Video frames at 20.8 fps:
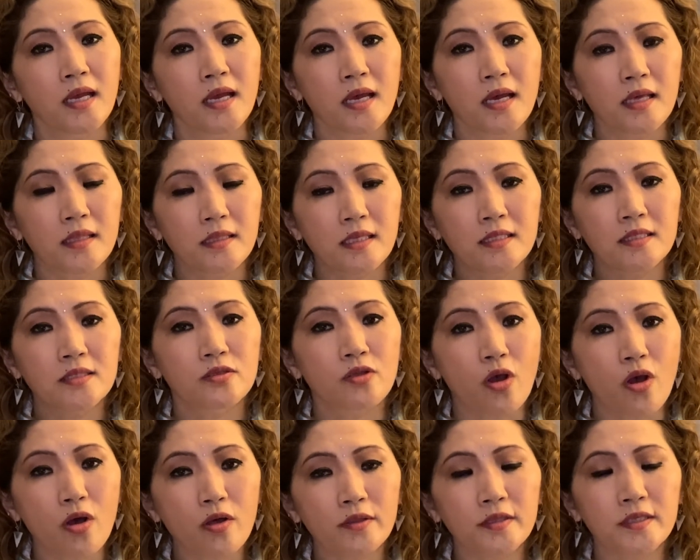this
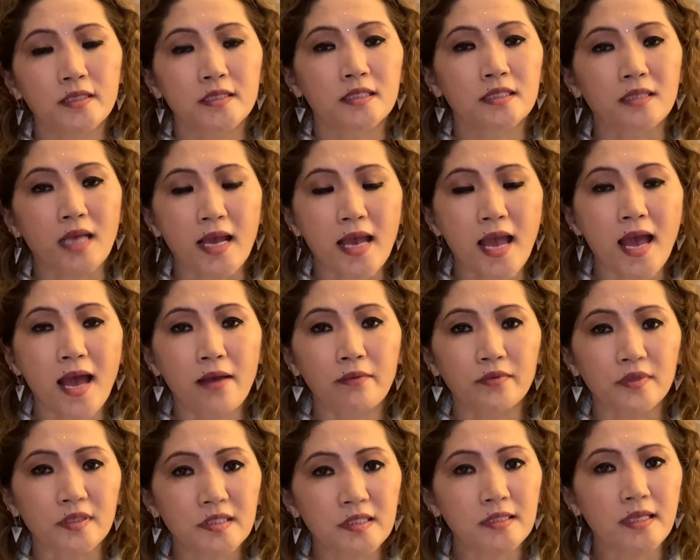is I
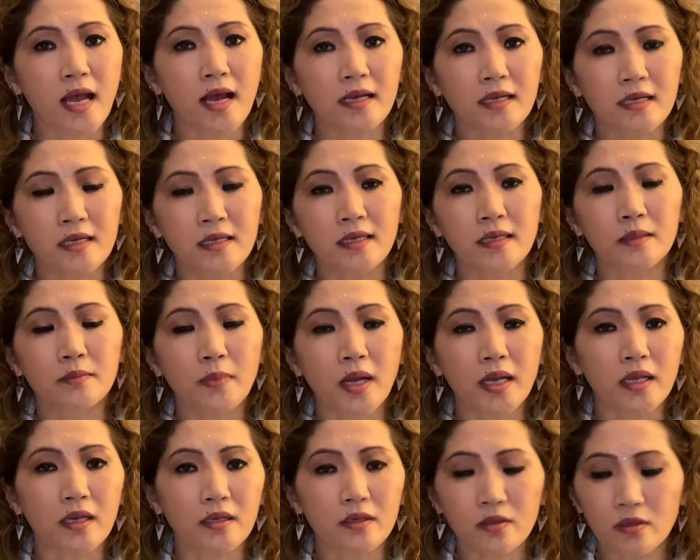have stuck in
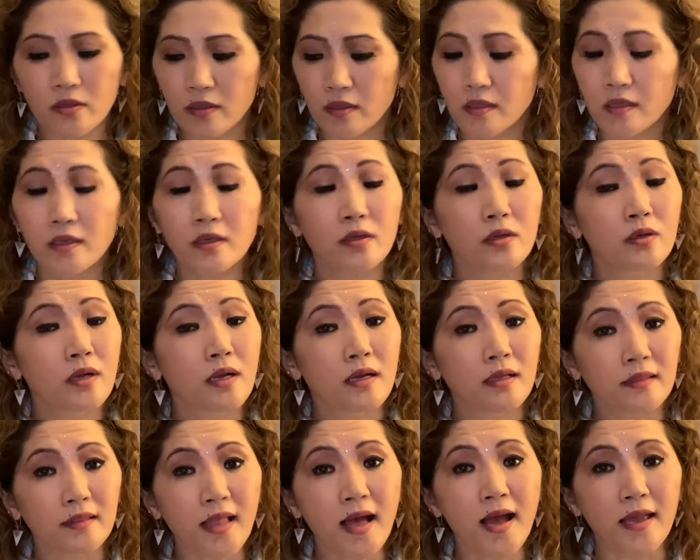my
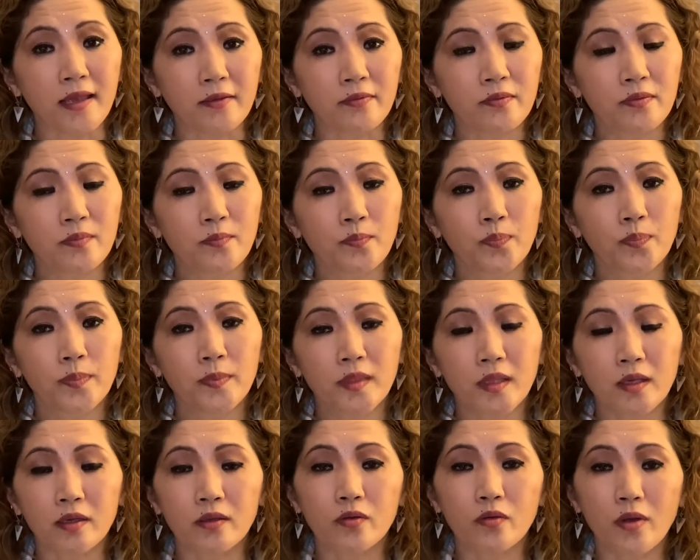life,
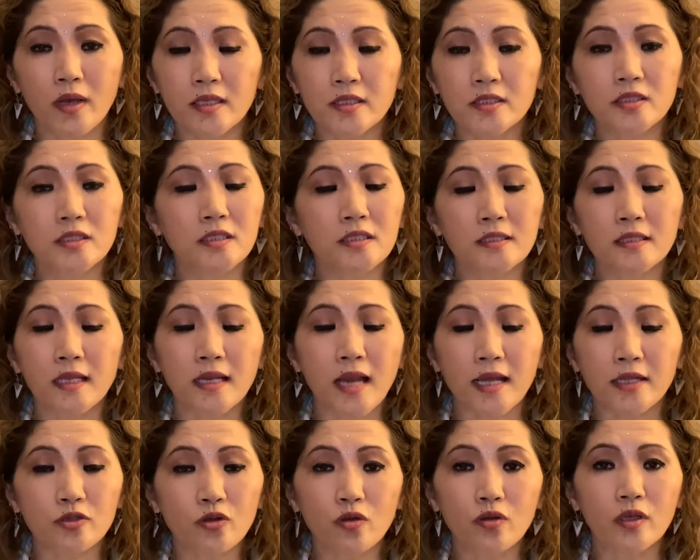the questions that
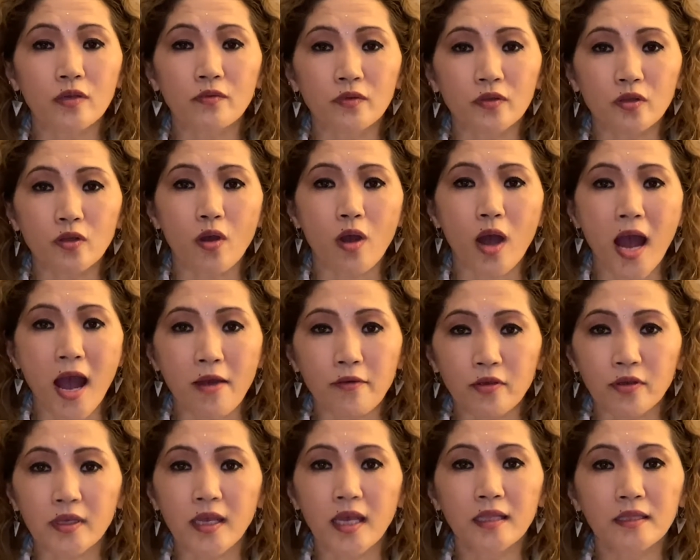I don't even know how
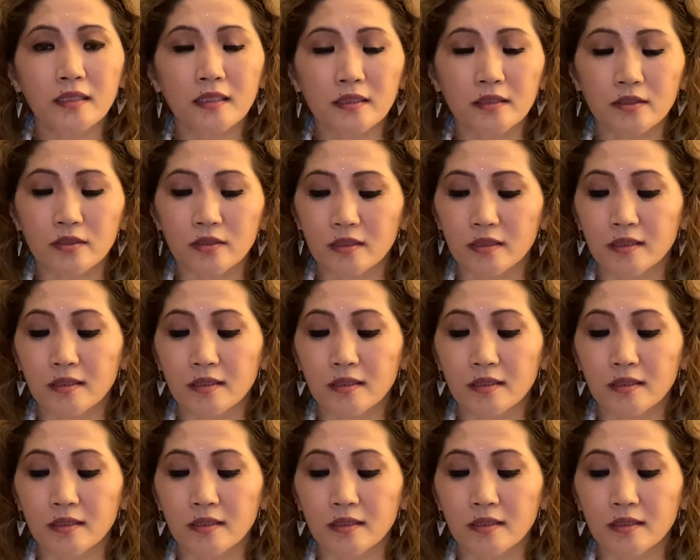you get into.